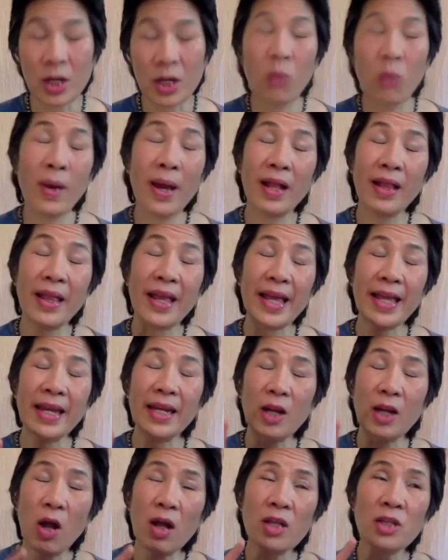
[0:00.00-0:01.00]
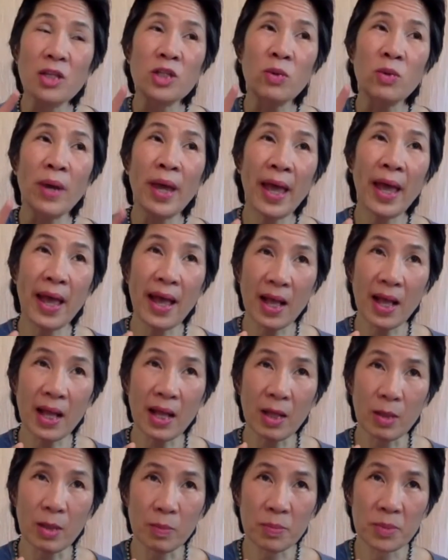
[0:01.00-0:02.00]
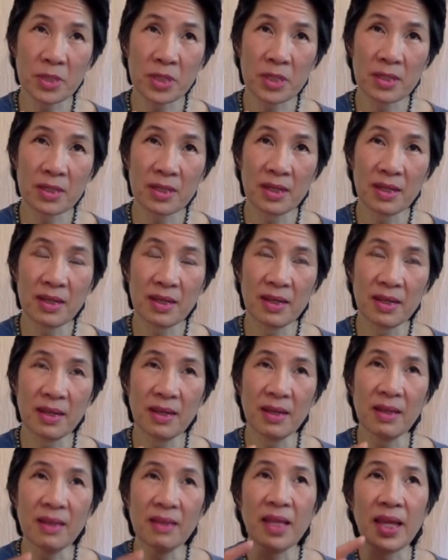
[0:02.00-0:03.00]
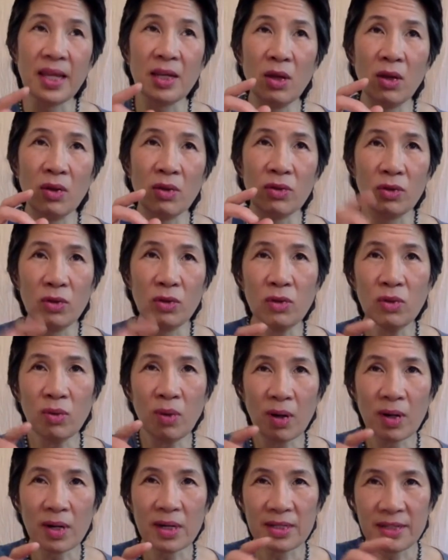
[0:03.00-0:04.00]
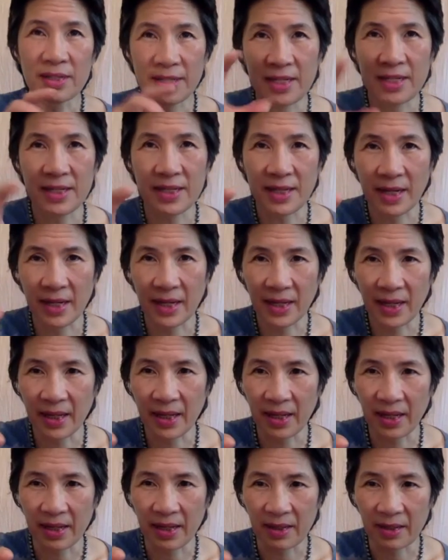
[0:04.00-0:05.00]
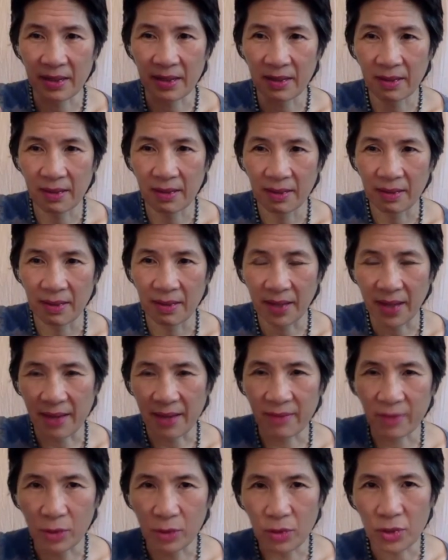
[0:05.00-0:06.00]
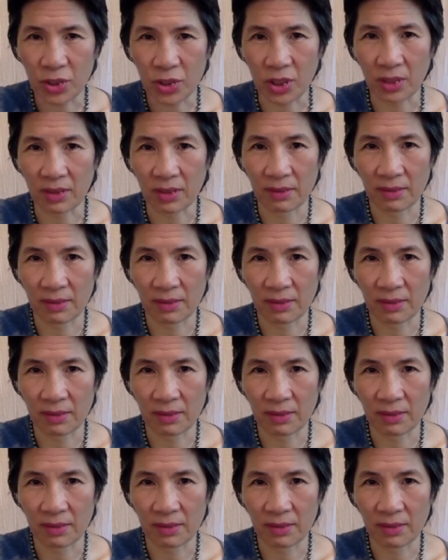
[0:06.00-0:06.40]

well, and it also helps that you are assisting in the evolution.